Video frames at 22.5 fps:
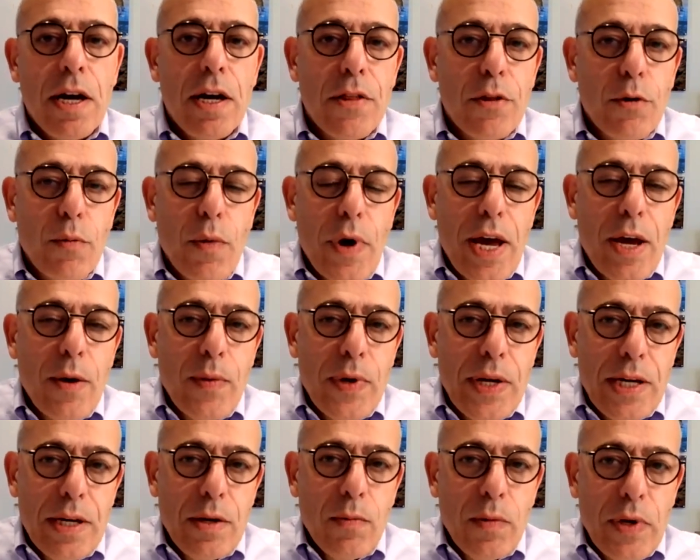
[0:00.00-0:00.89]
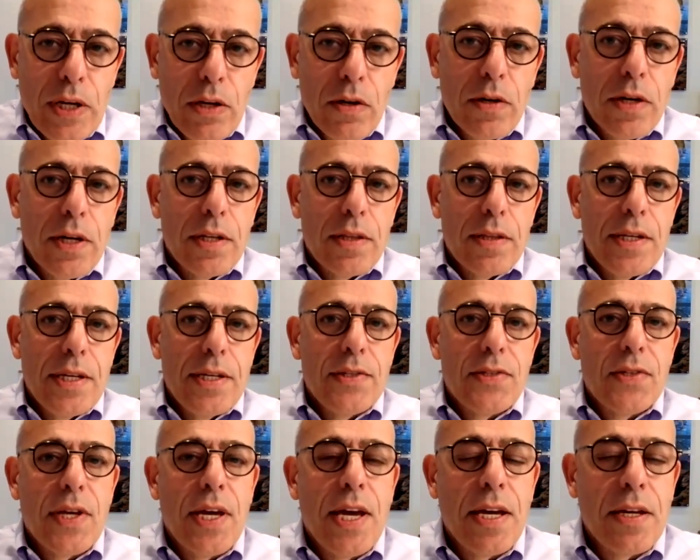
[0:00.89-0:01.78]
the way we look at
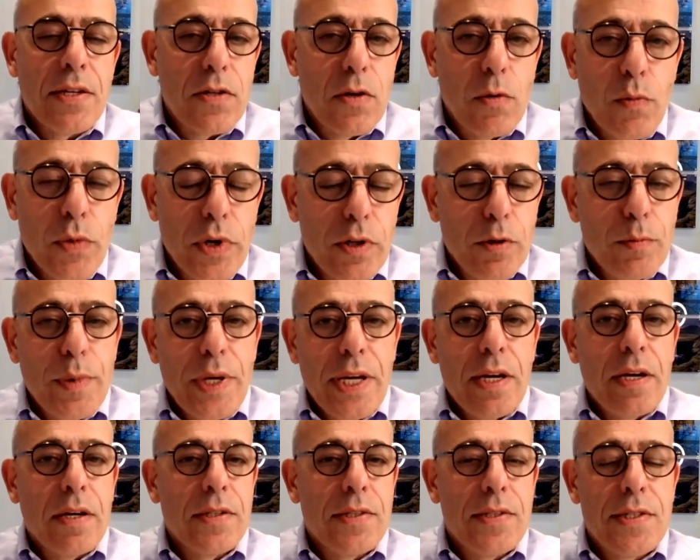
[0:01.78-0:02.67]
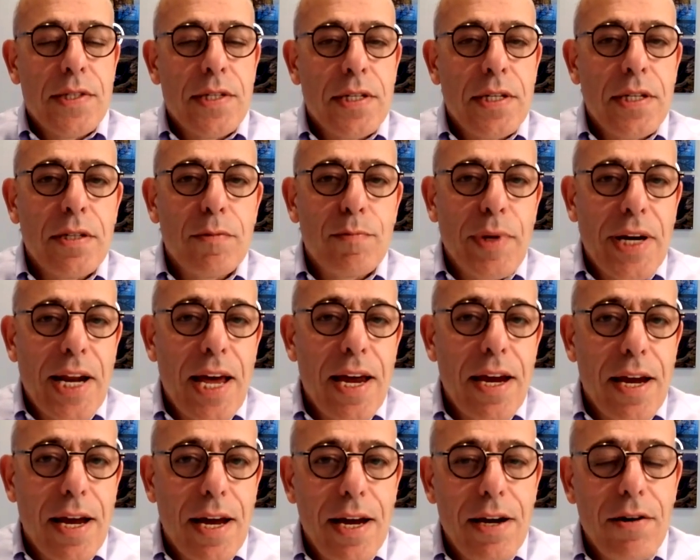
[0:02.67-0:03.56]
these things, will be considered. But
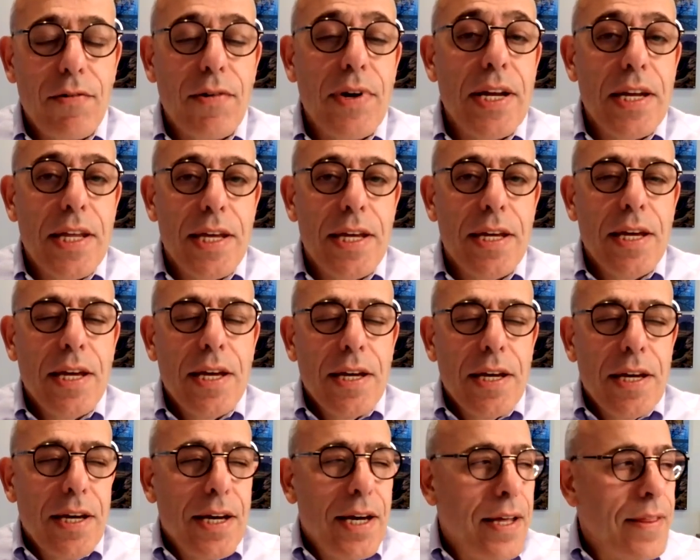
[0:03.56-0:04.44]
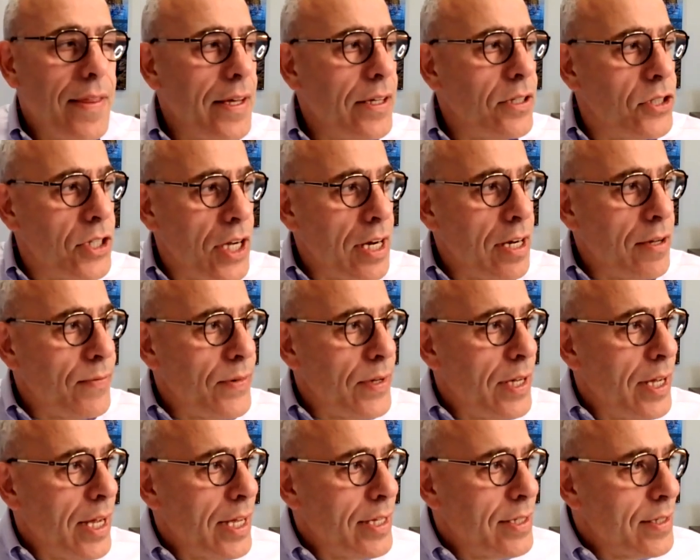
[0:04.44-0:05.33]
I think
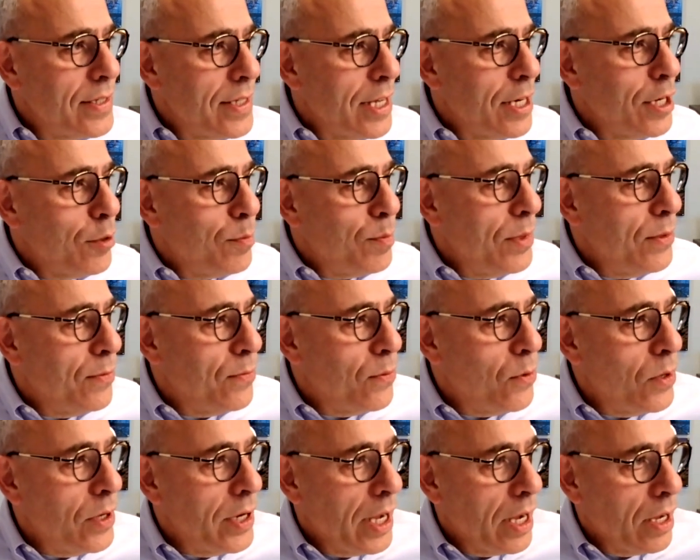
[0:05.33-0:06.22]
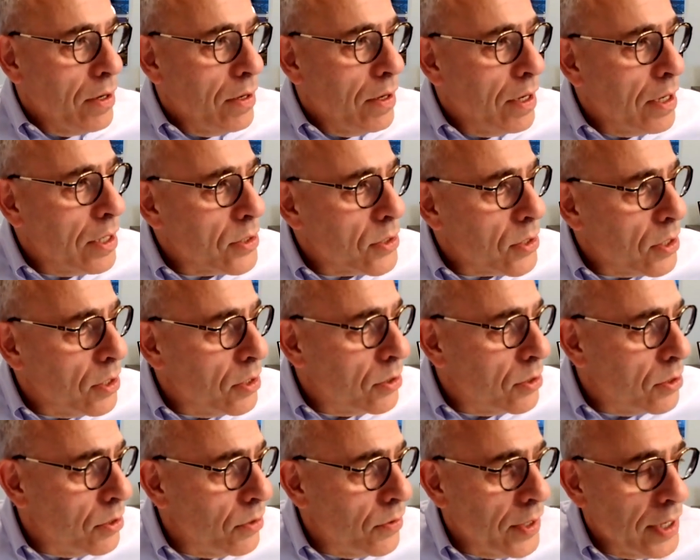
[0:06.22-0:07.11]
Jennifer has said it before, and I'm going to ask her
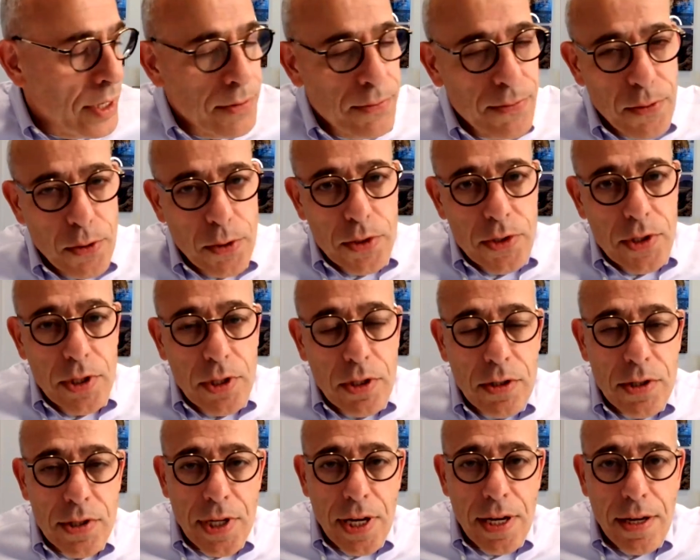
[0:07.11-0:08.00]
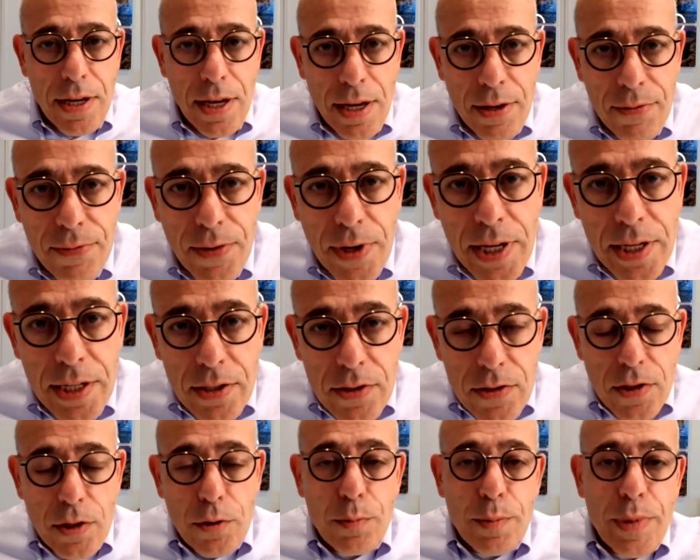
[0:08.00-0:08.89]
to reinforce it because I find
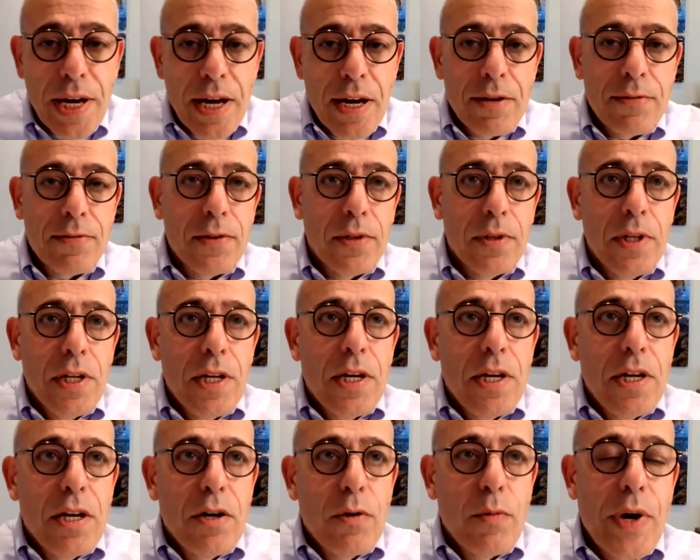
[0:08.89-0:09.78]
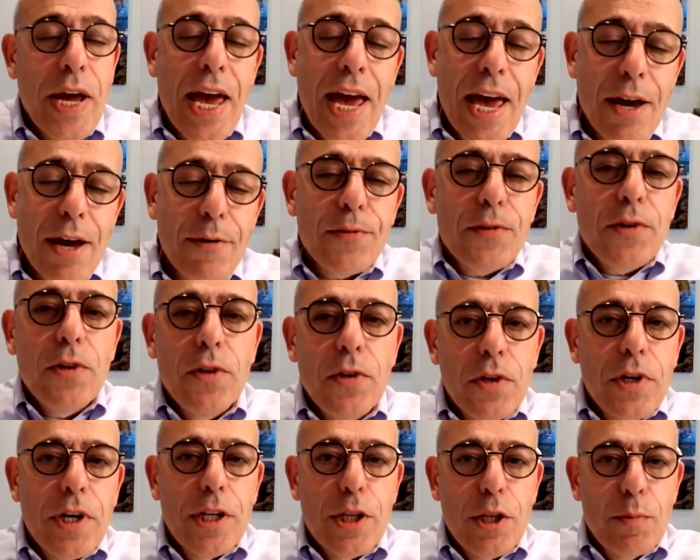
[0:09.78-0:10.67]
it so powerful. We have to
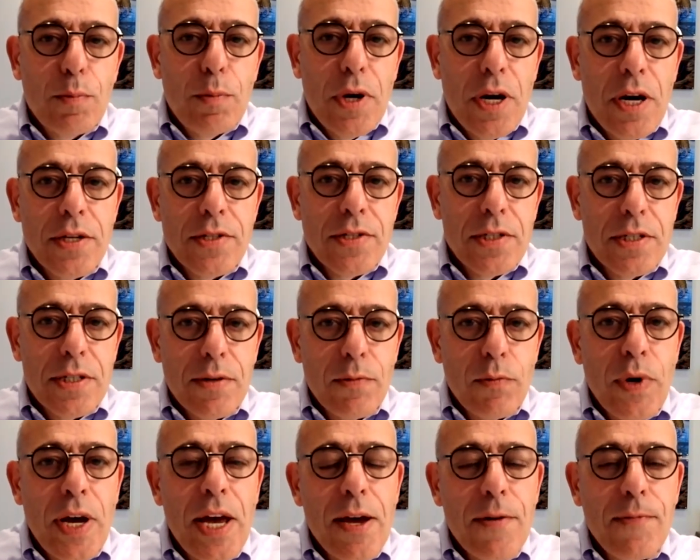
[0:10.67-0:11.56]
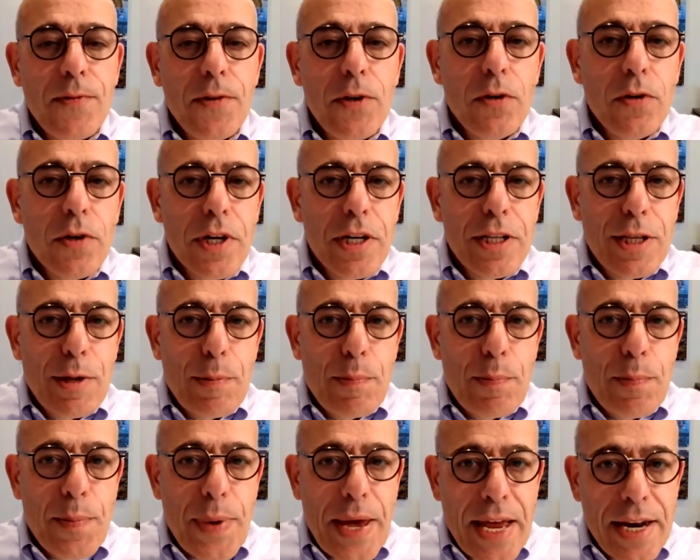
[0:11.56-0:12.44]
look at the positive. We have to look at the
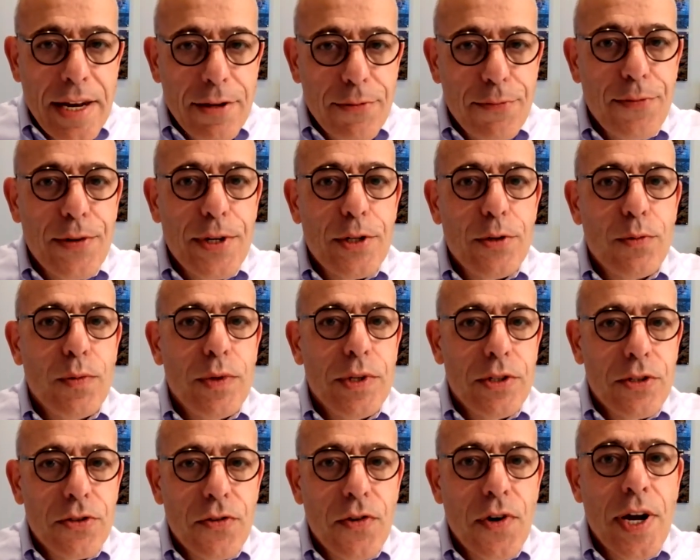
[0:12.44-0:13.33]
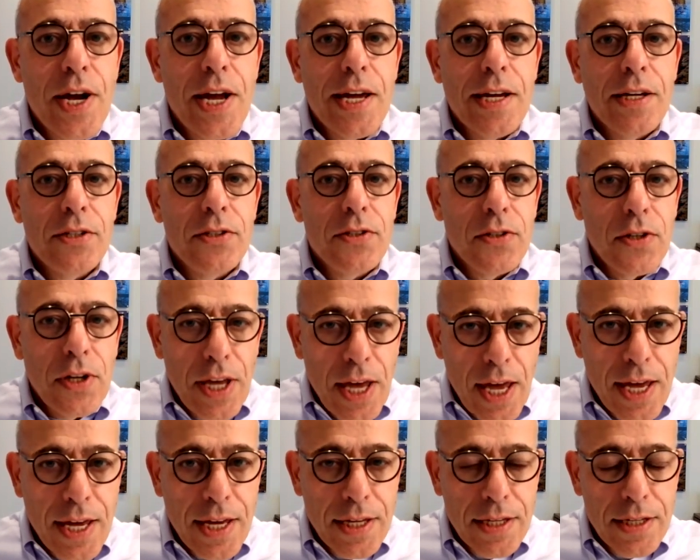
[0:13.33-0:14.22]
benefit we're trying to
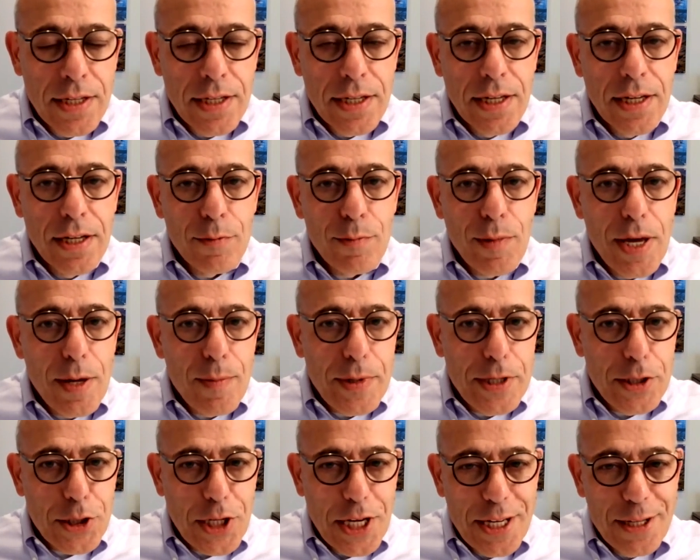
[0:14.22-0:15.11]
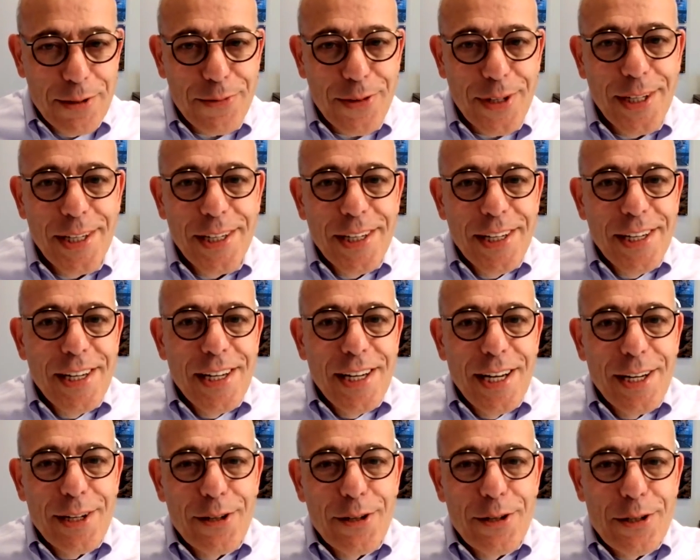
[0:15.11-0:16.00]
gain here. And maybe, Jennifer,
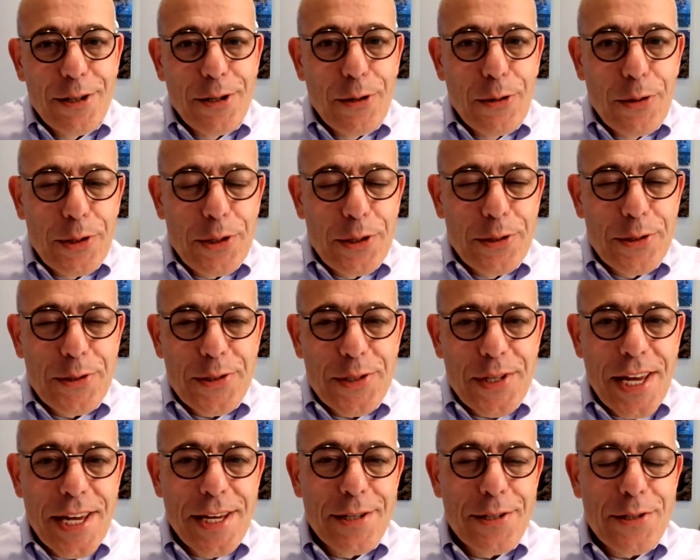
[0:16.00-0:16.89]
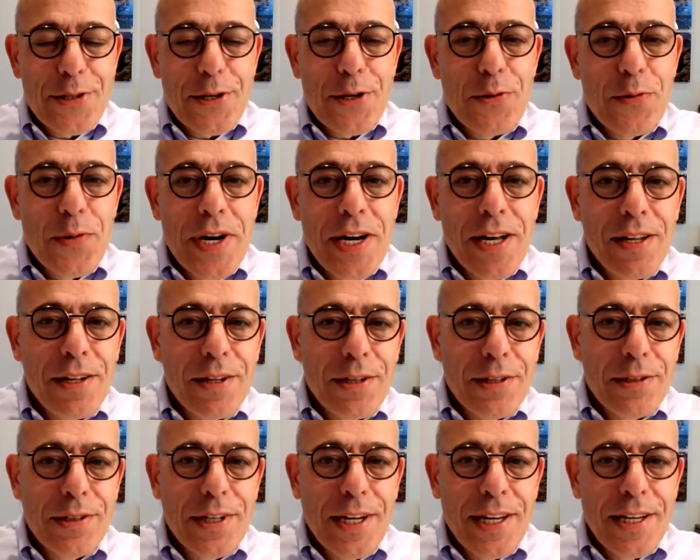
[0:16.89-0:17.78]
I know you say it so well
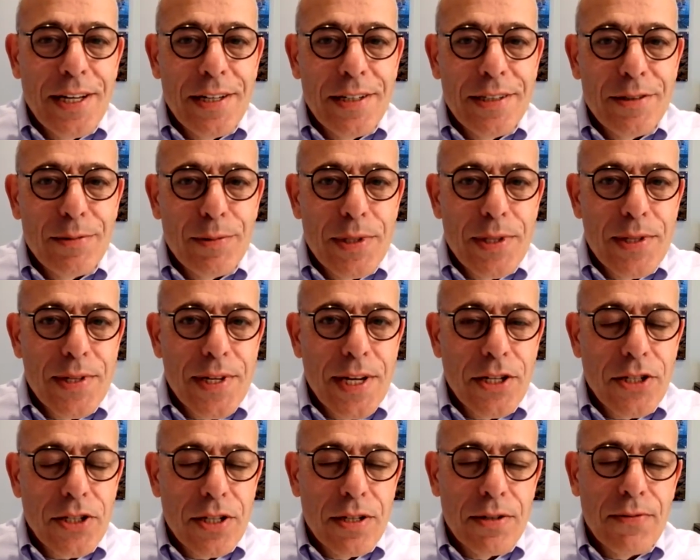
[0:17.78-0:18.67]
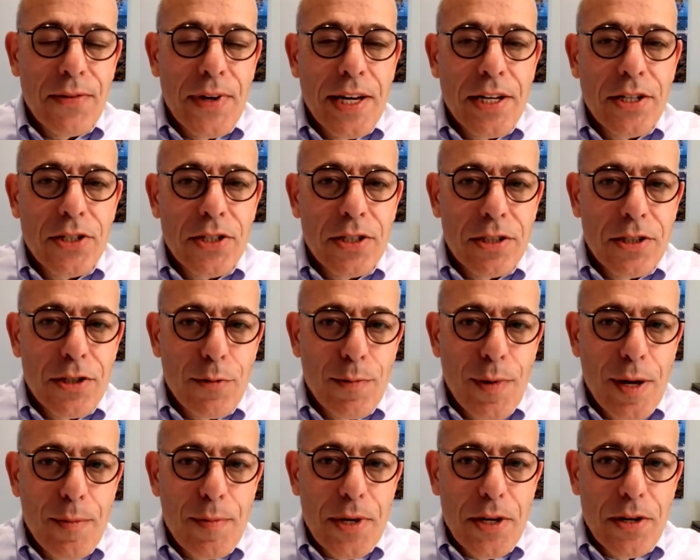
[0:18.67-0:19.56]
and with such conviction, so
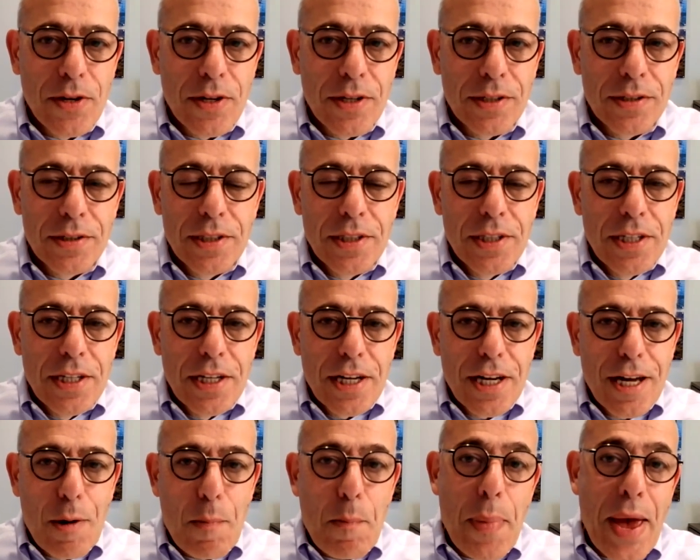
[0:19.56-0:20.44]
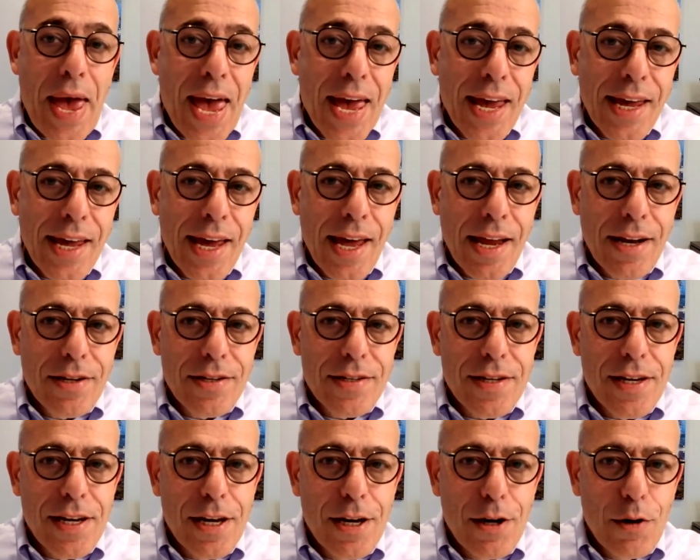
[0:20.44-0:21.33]
maybe you can come back
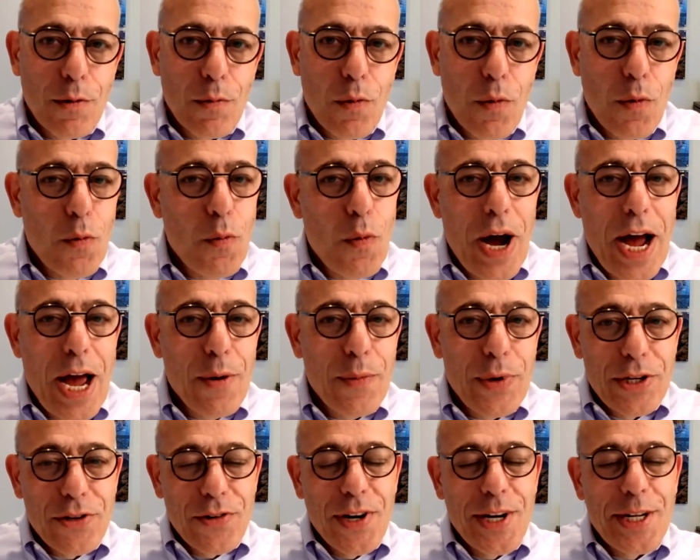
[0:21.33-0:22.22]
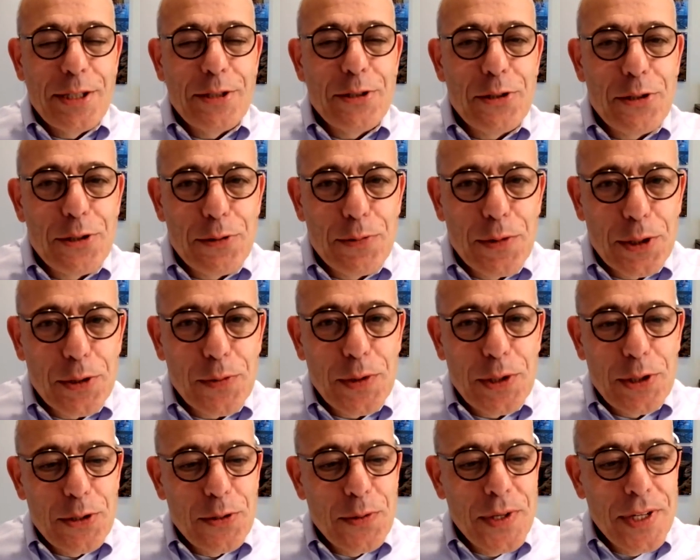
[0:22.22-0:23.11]
at why are we trying to do what
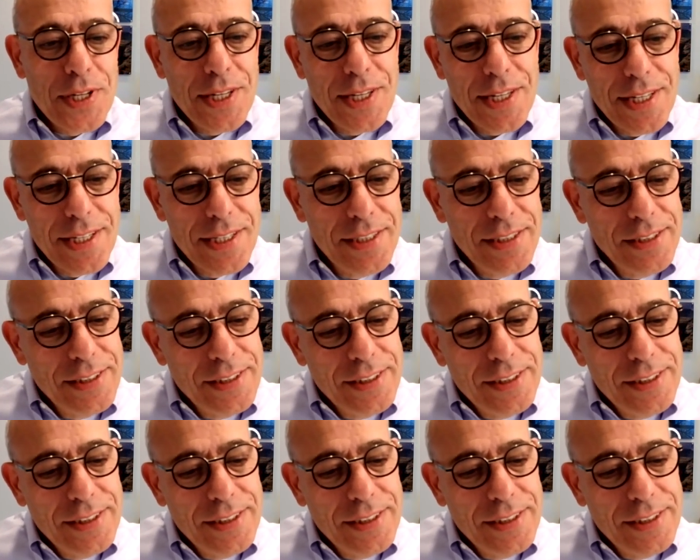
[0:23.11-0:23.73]
we're doing here?